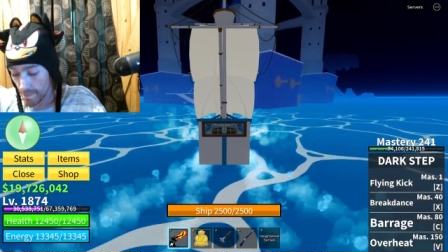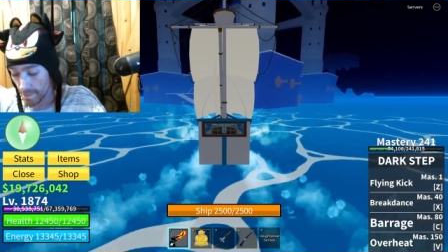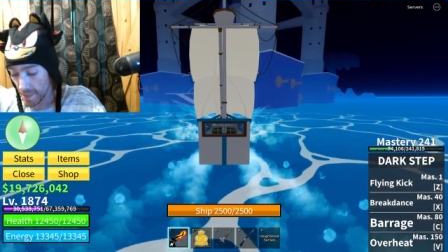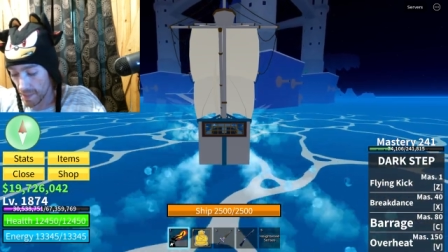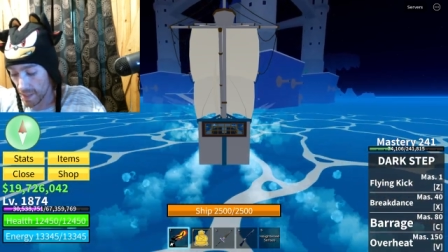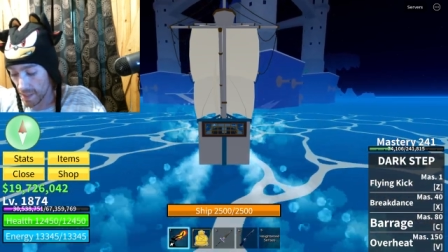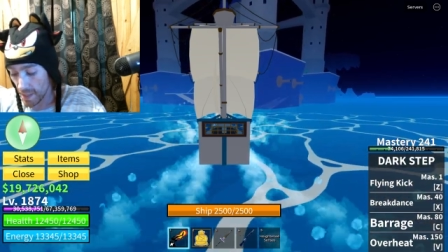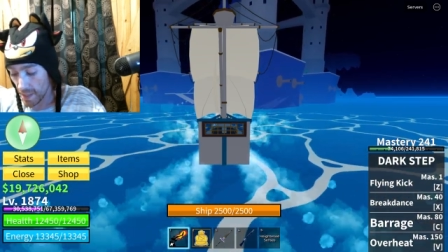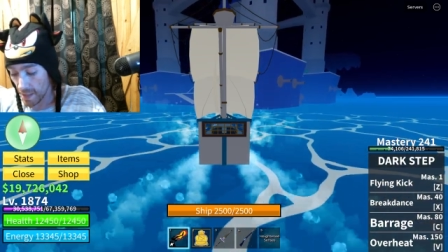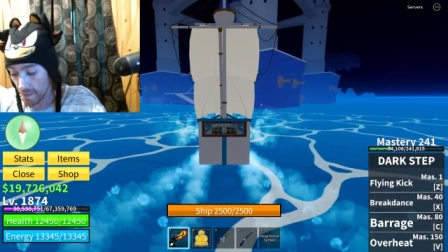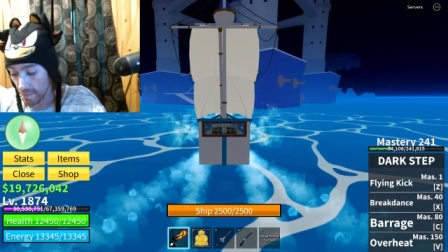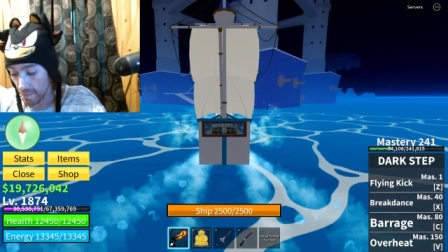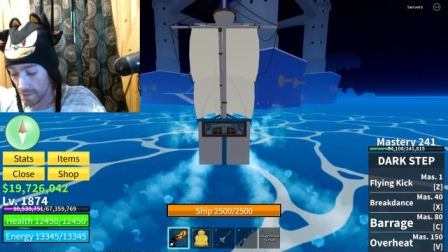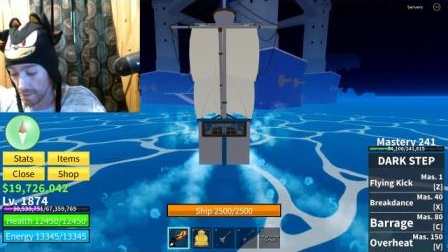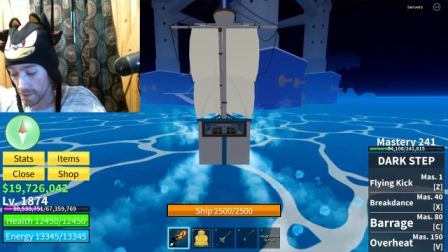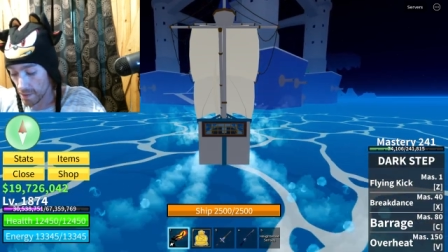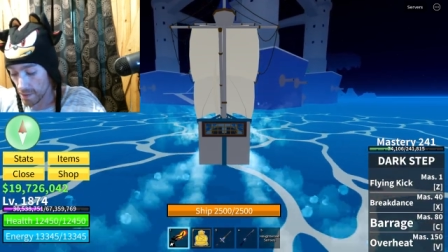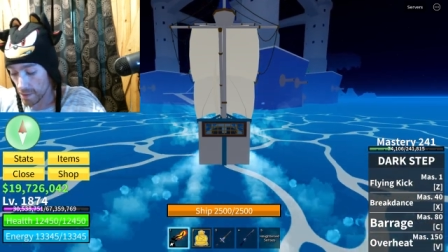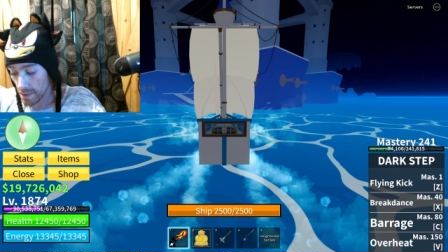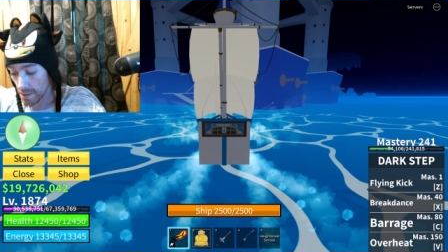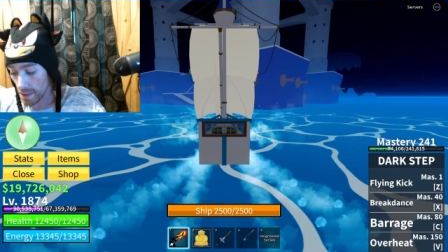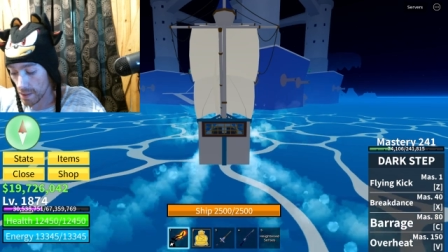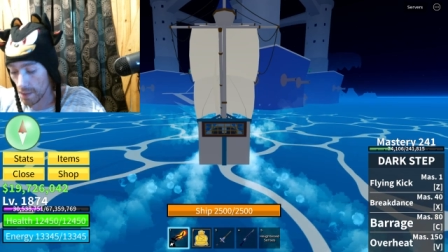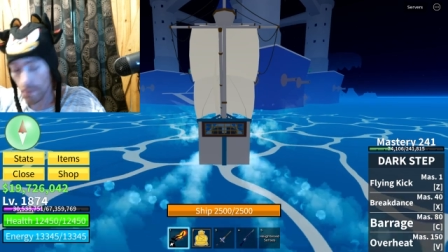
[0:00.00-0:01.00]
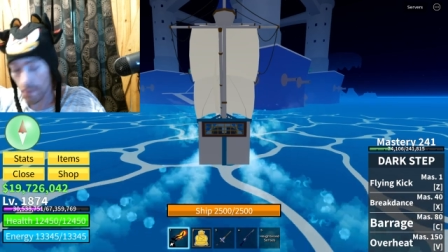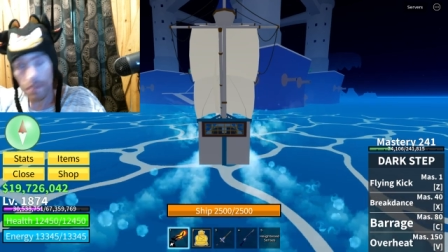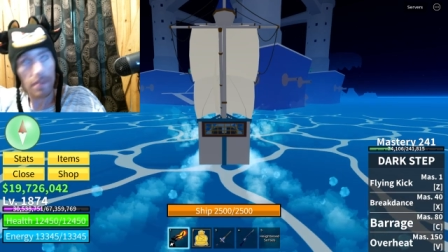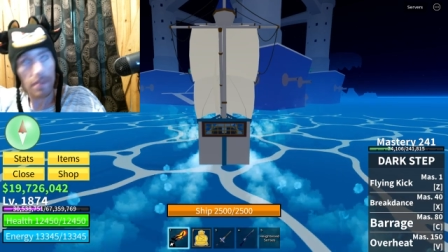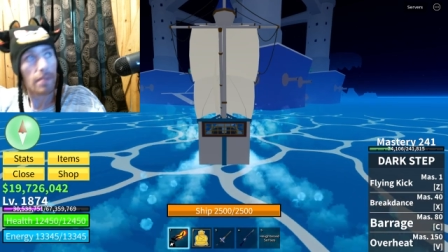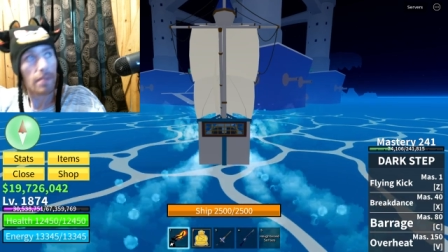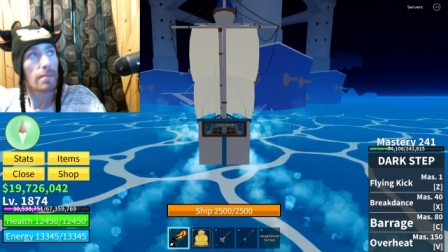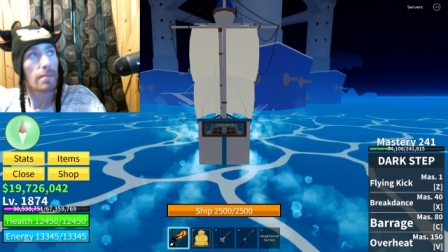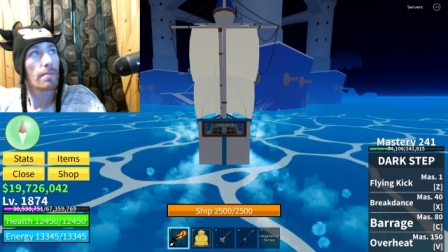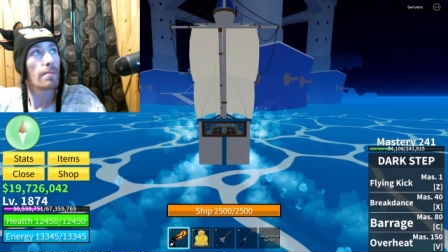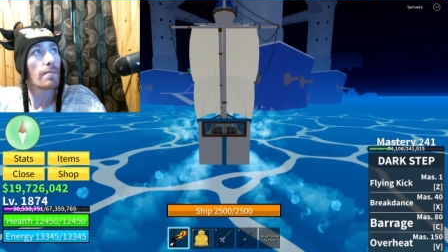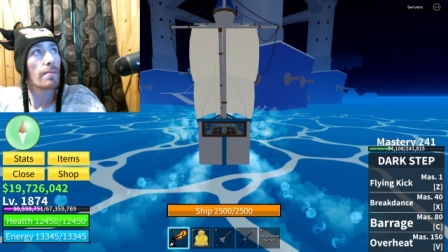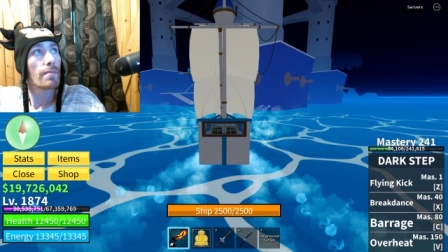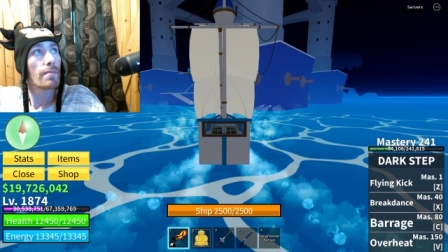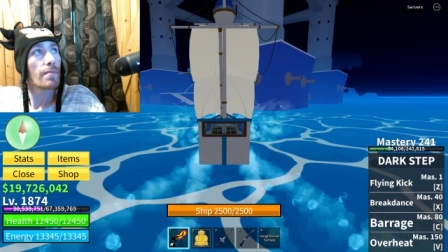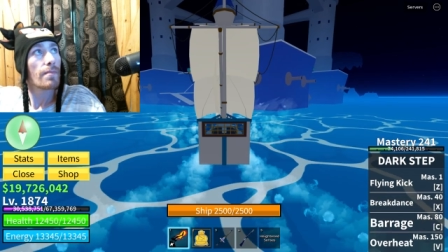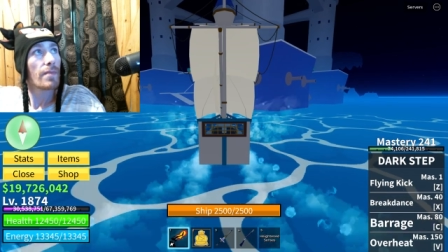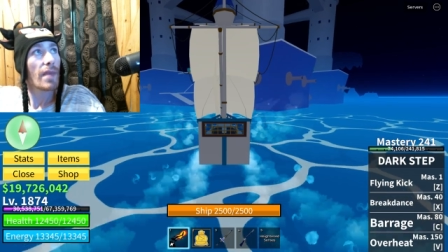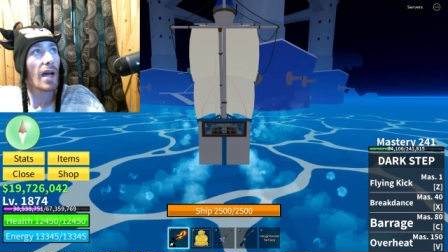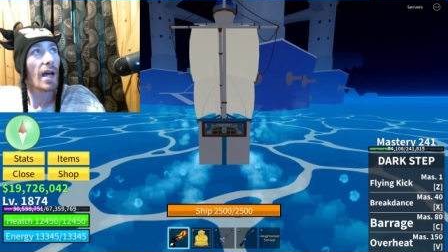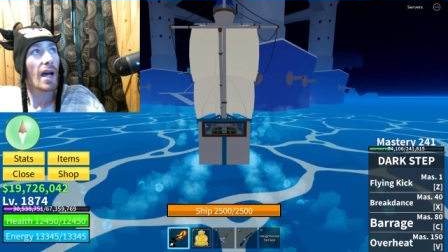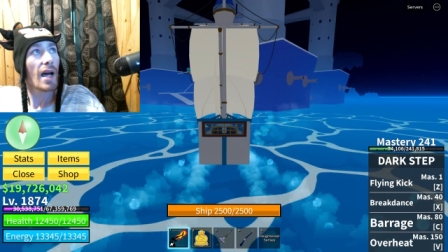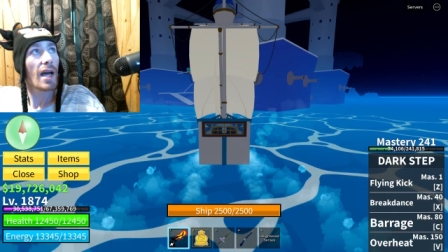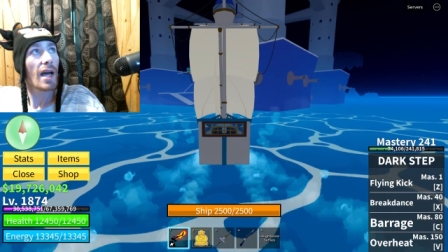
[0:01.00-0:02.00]
Even doing.
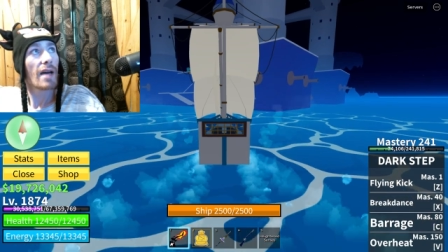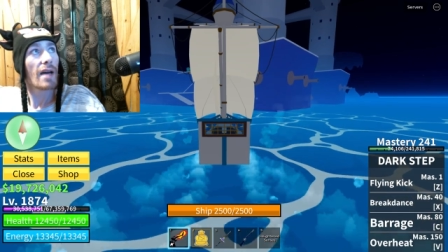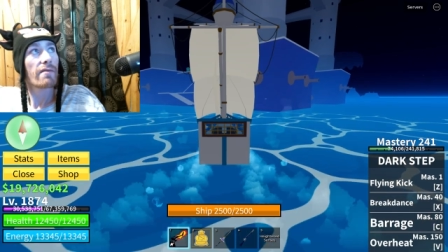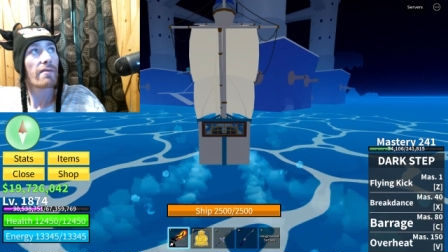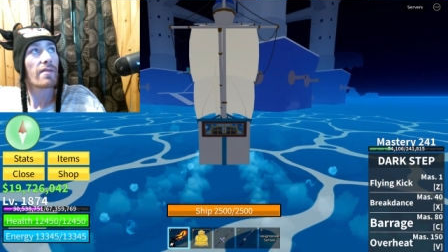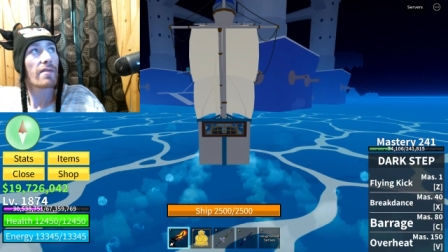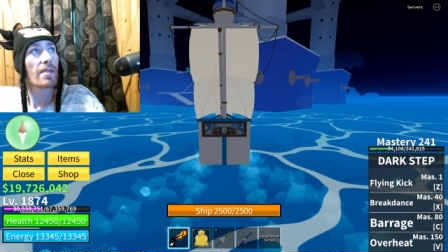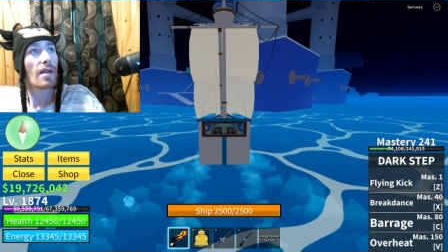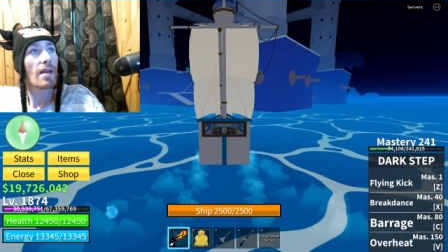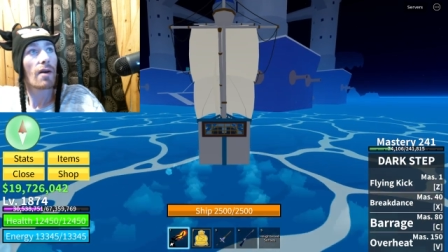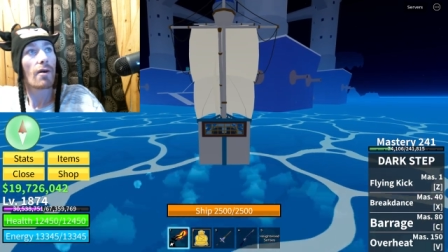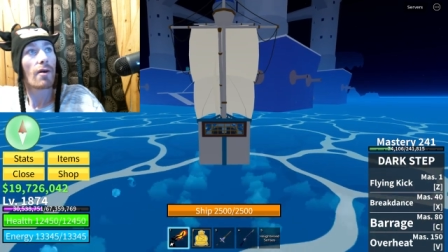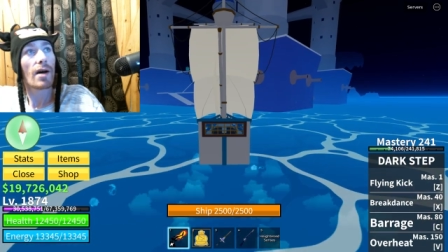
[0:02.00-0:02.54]
I have no